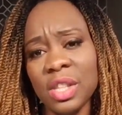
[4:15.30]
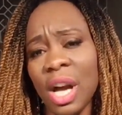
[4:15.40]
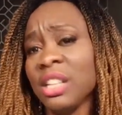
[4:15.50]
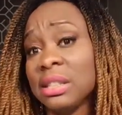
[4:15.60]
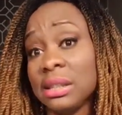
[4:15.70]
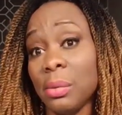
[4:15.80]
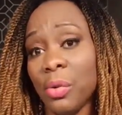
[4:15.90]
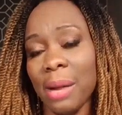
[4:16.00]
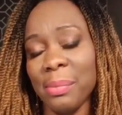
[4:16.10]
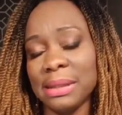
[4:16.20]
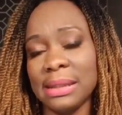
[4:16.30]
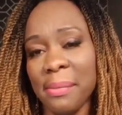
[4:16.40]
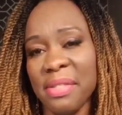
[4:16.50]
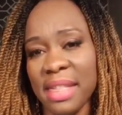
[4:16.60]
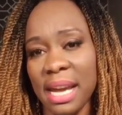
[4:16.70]
not just someone, but
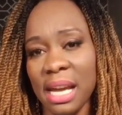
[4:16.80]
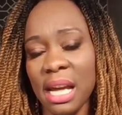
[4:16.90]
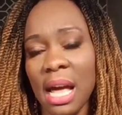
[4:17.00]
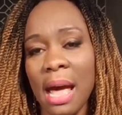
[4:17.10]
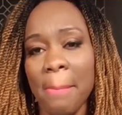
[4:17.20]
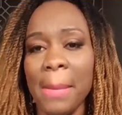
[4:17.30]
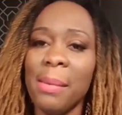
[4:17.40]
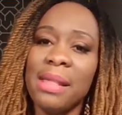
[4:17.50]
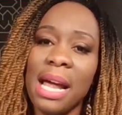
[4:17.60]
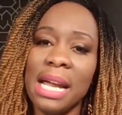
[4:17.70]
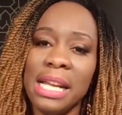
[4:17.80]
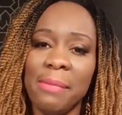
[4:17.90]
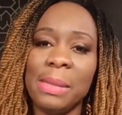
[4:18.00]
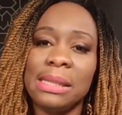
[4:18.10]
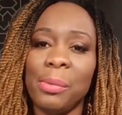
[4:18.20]
something, maybe that can
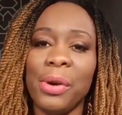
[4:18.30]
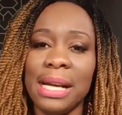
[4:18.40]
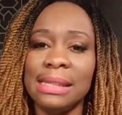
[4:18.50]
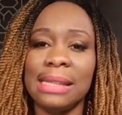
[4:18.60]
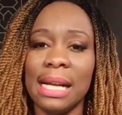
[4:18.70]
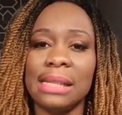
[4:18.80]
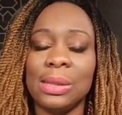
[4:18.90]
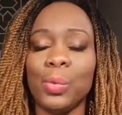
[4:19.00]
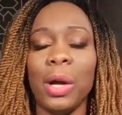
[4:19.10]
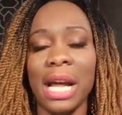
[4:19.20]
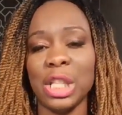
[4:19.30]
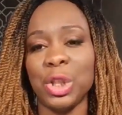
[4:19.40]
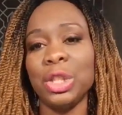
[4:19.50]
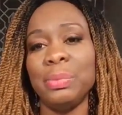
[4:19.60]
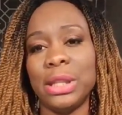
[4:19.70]
give me some more insight as to what I
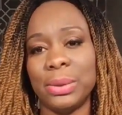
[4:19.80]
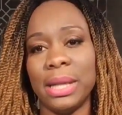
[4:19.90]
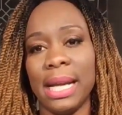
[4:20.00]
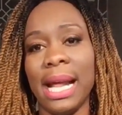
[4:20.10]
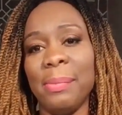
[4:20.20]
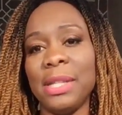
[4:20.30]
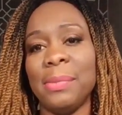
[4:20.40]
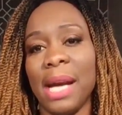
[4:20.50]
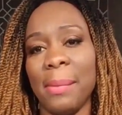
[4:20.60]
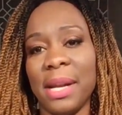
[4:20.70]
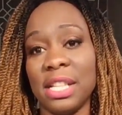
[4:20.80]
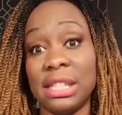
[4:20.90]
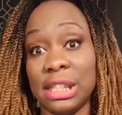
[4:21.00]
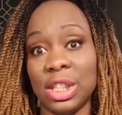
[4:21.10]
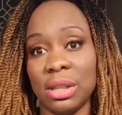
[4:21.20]
should be doing and help me to make a better
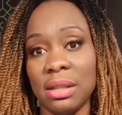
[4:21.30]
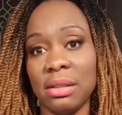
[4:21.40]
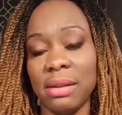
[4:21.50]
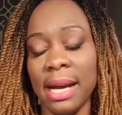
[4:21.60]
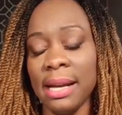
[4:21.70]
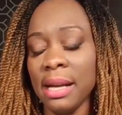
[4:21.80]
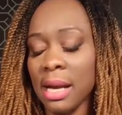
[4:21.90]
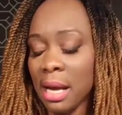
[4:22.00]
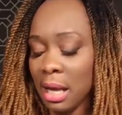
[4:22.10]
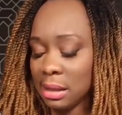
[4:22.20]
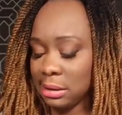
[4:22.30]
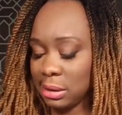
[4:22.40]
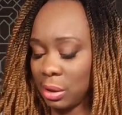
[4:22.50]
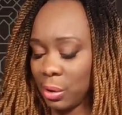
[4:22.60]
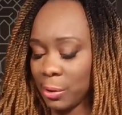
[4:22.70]
decision, right?
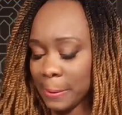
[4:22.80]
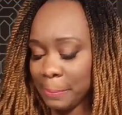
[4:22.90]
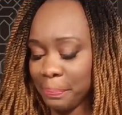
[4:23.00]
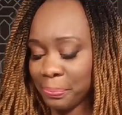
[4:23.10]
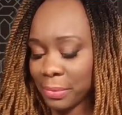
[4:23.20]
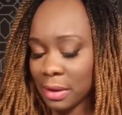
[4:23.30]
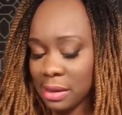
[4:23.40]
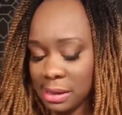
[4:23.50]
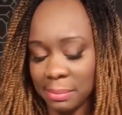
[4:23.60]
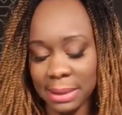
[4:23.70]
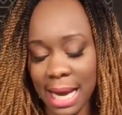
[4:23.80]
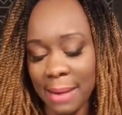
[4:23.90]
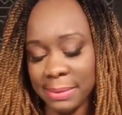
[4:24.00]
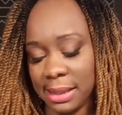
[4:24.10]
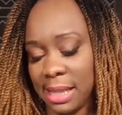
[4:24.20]
So
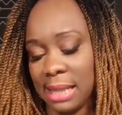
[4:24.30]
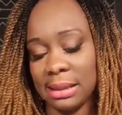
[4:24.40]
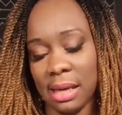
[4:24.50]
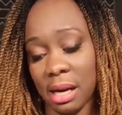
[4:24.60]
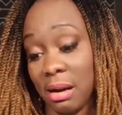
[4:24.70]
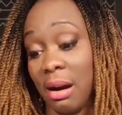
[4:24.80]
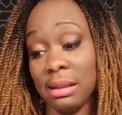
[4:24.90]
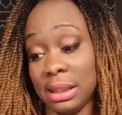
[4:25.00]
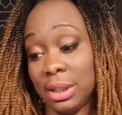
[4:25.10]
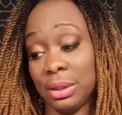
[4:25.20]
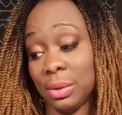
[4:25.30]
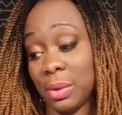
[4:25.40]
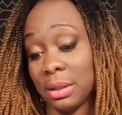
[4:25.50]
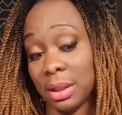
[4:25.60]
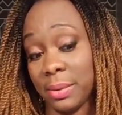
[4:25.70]
sometimes the things that are causing you to
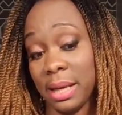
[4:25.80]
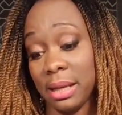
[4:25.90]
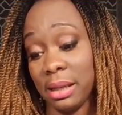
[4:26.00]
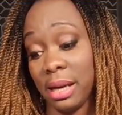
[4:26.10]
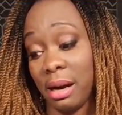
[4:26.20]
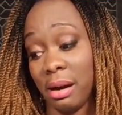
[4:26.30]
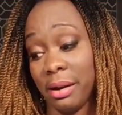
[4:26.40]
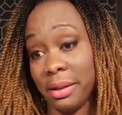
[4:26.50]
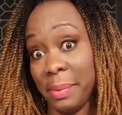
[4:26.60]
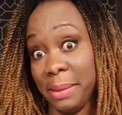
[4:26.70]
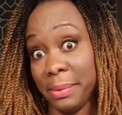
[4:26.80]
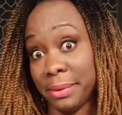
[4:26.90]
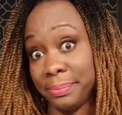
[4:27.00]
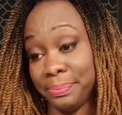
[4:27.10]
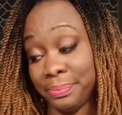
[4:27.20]
want to quit are the
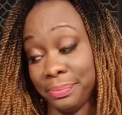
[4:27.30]
people.